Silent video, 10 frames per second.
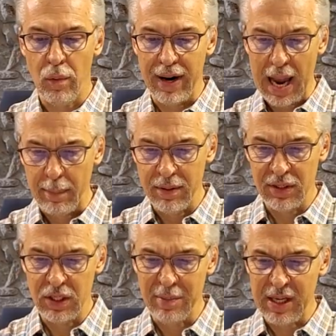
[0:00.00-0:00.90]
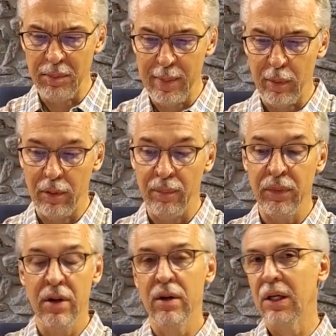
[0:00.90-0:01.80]
what happens is many
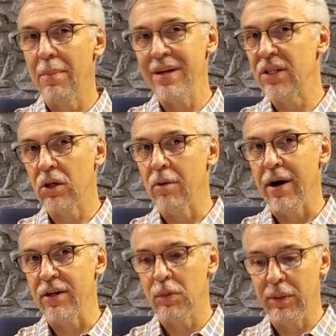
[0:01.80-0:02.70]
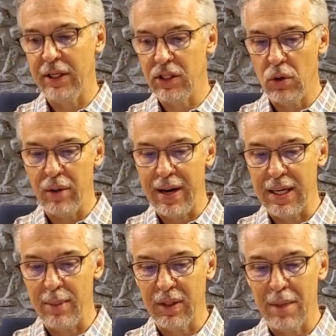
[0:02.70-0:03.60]
people commit to Christ, but they don't
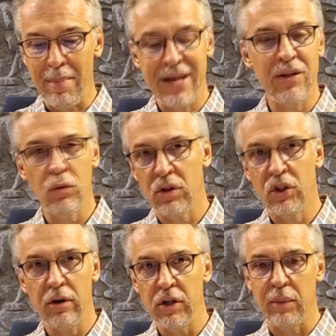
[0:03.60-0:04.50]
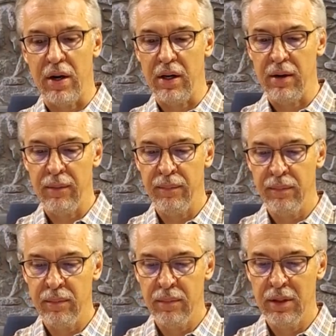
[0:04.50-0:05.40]
end up committing to a church body.
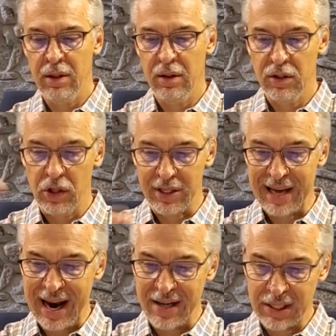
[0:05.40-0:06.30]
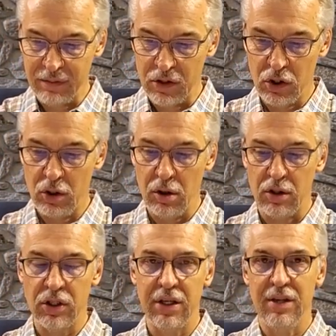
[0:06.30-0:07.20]
So the task of the
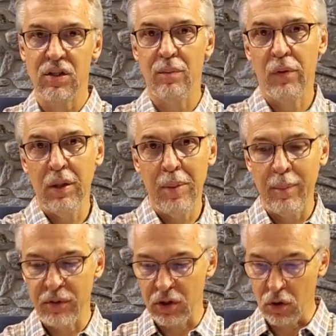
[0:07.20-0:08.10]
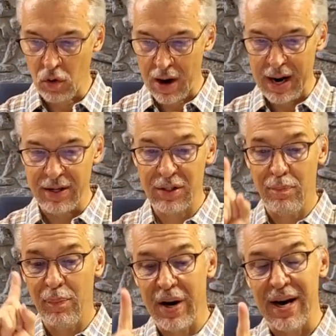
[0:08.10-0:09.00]
church is to bring people to Christ,
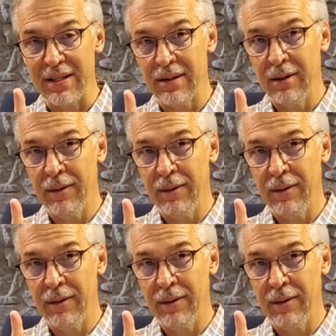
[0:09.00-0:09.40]
but